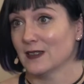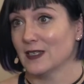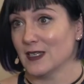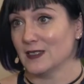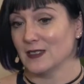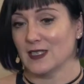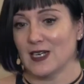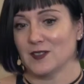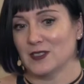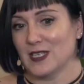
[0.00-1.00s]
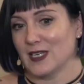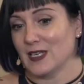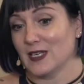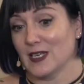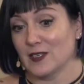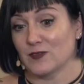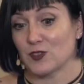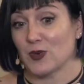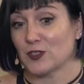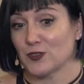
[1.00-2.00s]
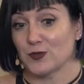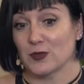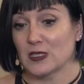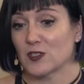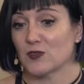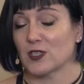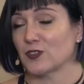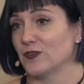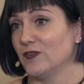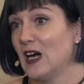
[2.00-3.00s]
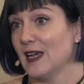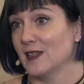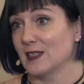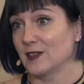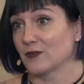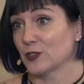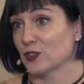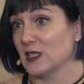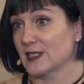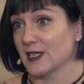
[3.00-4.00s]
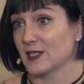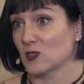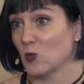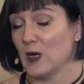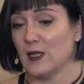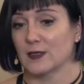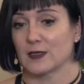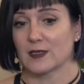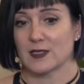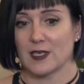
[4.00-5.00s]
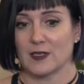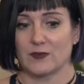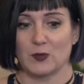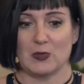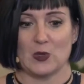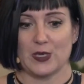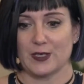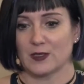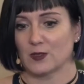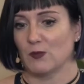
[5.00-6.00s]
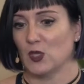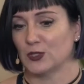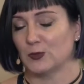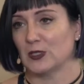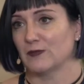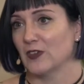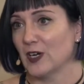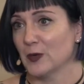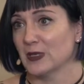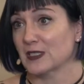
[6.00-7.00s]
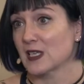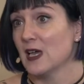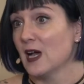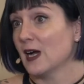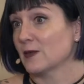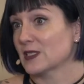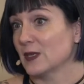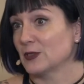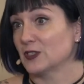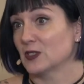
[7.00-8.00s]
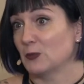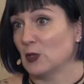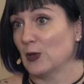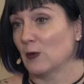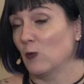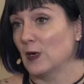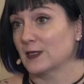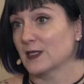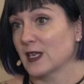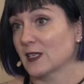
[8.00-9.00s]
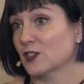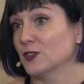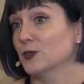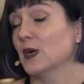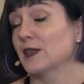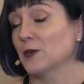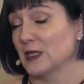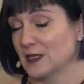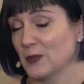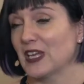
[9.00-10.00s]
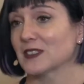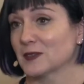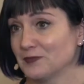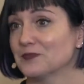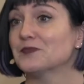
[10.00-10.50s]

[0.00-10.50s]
The idea that I could take any kind of structured or unstructured file and virtualize that as well, and instead of deploying it to multiple environments, I was able to deploy it once and actually do I/O on demand.